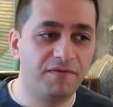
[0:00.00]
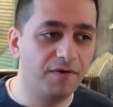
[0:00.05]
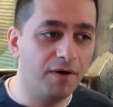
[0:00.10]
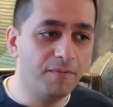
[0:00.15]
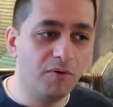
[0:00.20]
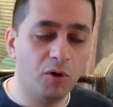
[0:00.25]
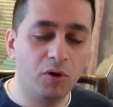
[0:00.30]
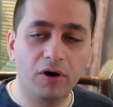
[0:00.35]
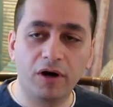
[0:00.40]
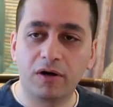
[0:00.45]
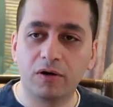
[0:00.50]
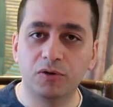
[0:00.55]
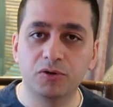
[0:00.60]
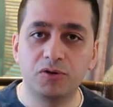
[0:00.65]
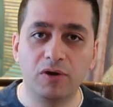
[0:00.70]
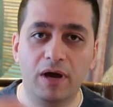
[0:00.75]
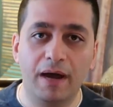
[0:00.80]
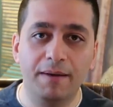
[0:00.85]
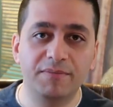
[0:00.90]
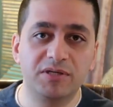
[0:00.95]
from Oracle
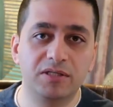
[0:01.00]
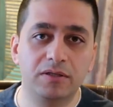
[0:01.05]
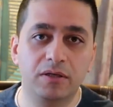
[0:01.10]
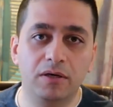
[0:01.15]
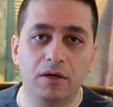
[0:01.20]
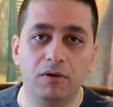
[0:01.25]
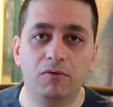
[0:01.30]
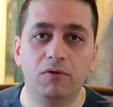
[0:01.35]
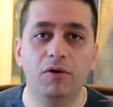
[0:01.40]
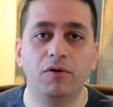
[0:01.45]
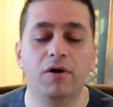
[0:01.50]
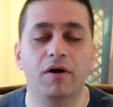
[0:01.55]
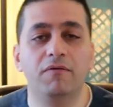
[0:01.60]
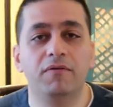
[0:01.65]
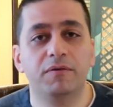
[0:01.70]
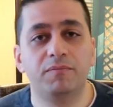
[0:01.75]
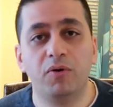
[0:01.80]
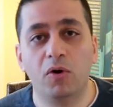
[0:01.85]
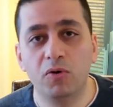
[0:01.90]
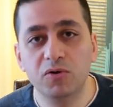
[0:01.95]
to Amazon Aurora
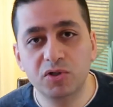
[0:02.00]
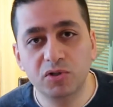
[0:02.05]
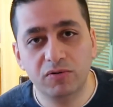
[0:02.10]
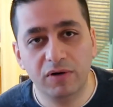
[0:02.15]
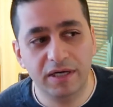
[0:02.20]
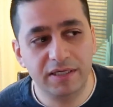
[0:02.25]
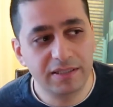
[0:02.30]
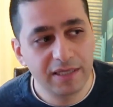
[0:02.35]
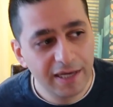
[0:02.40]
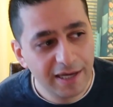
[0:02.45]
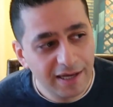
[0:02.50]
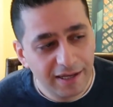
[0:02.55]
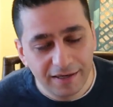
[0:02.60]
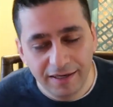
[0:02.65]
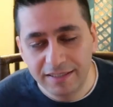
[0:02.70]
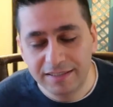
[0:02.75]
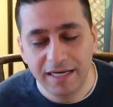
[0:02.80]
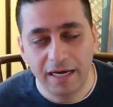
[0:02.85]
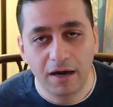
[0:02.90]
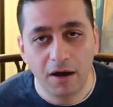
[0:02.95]
with Postgres,
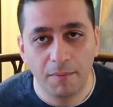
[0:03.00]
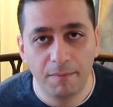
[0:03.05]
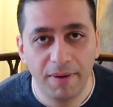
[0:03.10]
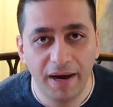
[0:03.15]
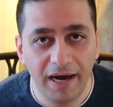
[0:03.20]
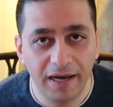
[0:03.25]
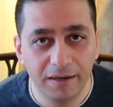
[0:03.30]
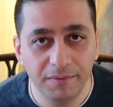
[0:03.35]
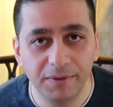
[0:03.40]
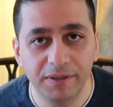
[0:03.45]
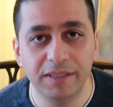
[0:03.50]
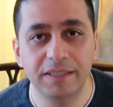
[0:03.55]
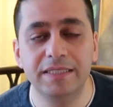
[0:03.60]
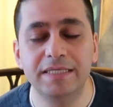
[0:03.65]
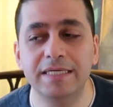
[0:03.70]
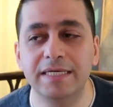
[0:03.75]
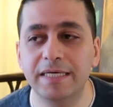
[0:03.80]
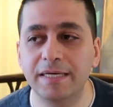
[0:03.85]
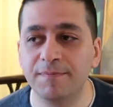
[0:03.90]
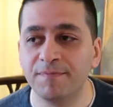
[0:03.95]
let's say
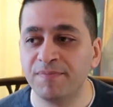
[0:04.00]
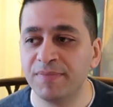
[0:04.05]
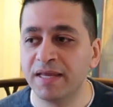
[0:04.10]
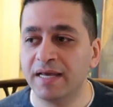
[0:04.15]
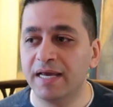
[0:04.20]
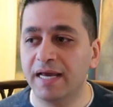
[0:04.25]
compatibility,